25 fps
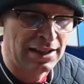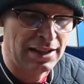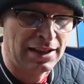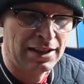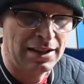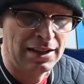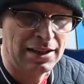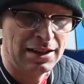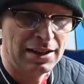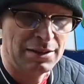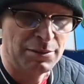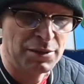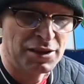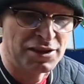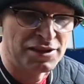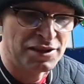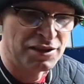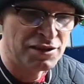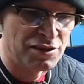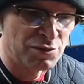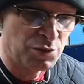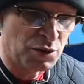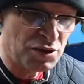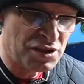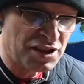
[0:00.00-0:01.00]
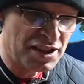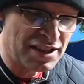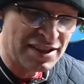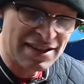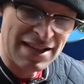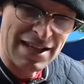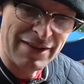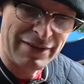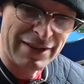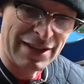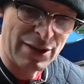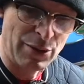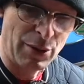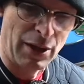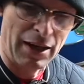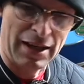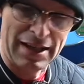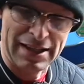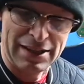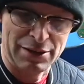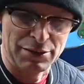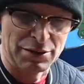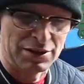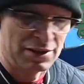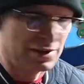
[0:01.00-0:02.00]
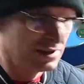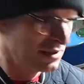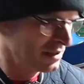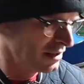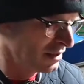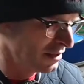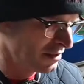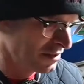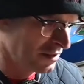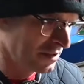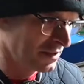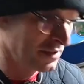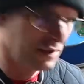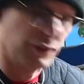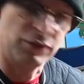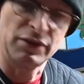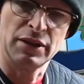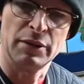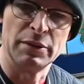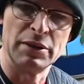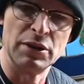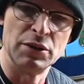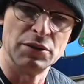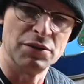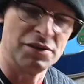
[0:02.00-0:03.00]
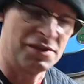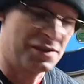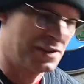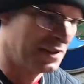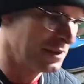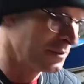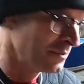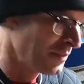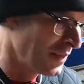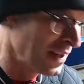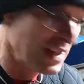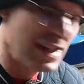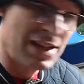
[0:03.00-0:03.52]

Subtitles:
my son's watching TV quite loud and just stuff going on, so